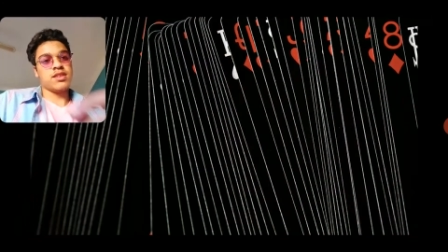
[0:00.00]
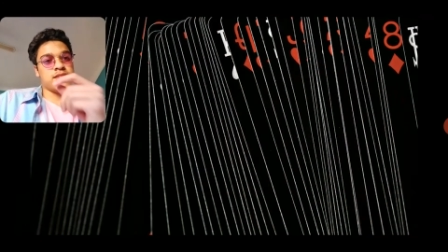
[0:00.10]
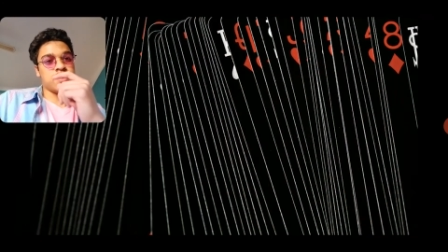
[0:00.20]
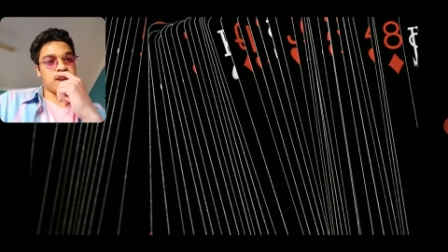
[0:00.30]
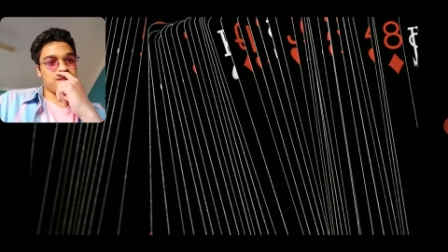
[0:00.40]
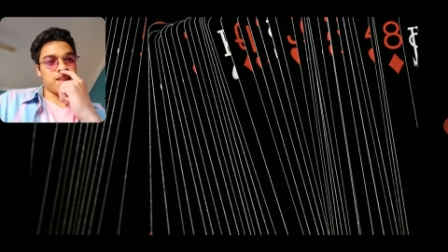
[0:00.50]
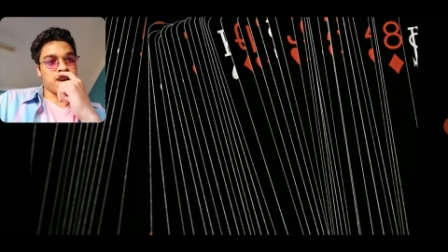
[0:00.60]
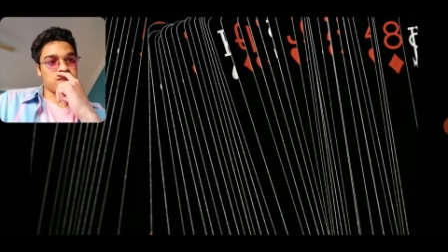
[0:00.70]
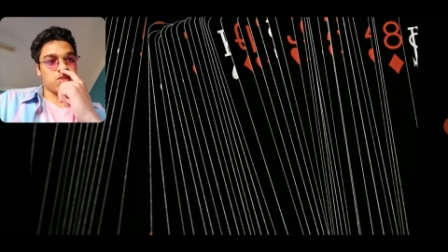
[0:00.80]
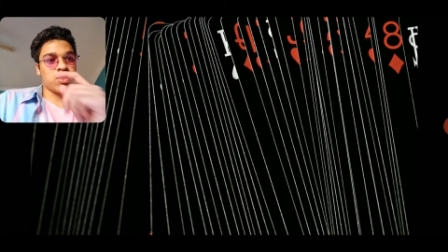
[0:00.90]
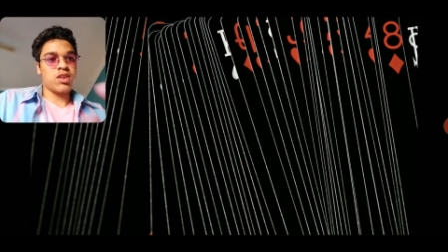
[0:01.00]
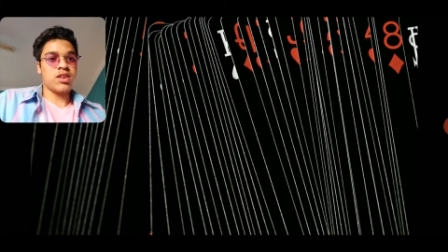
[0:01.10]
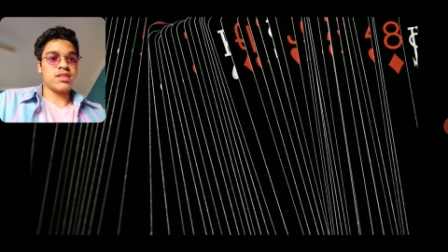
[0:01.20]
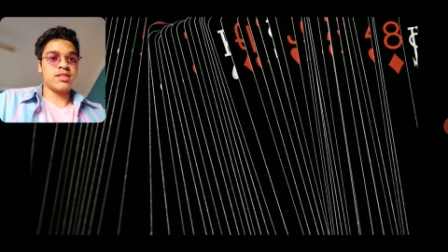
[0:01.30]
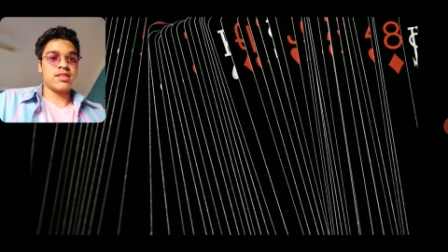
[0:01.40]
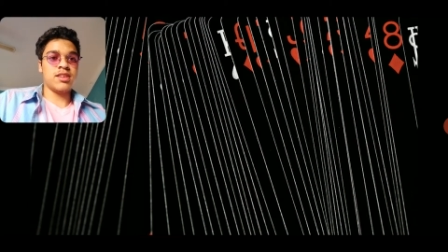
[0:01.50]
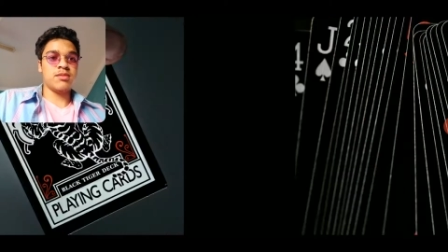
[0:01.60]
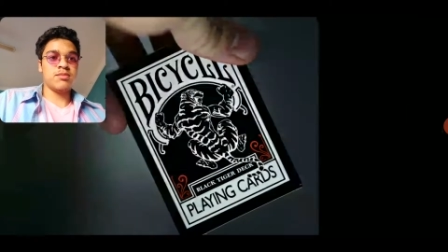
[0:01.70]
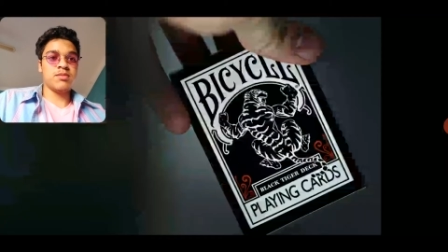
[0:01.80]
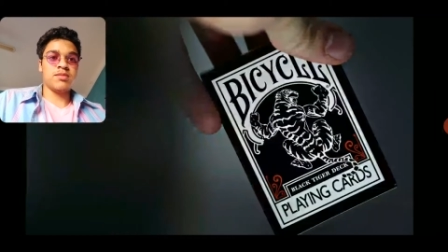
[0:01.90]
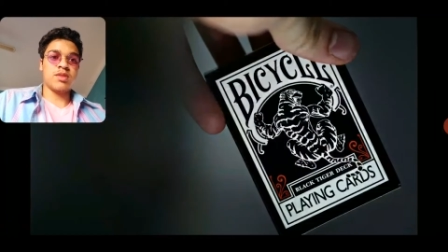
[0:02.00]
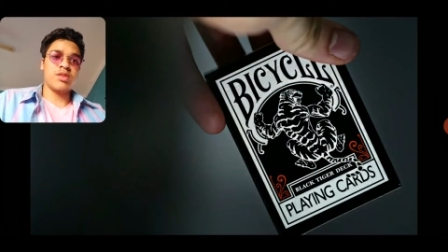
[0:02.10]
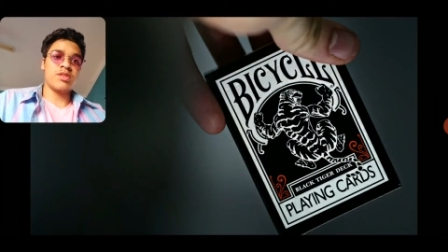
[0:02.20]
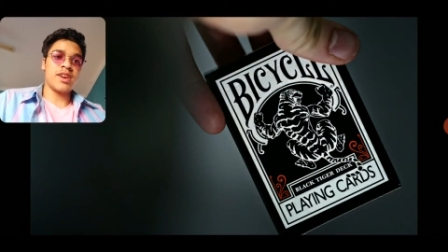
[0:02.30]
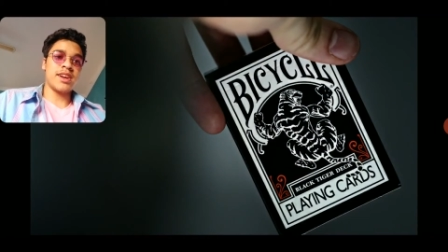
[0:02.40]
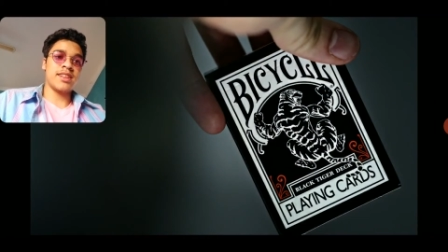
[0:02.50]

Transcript: design of the actual cards seem alright.